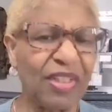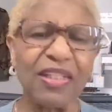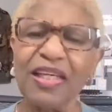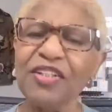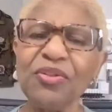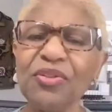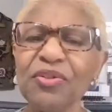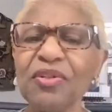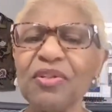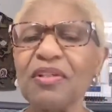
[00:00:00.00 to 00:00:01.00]
can you
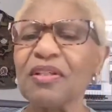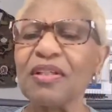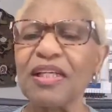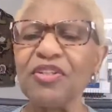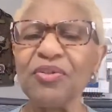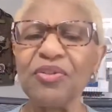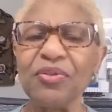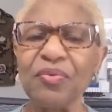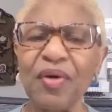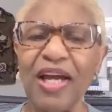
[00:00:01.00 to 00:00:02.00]
do can you
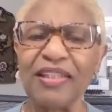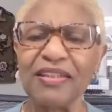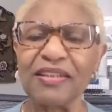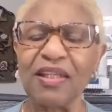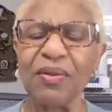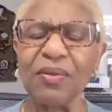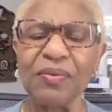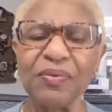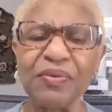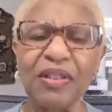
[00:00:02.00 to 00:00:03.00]
do
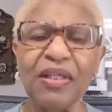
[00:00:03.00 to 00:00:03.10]
rhinestone?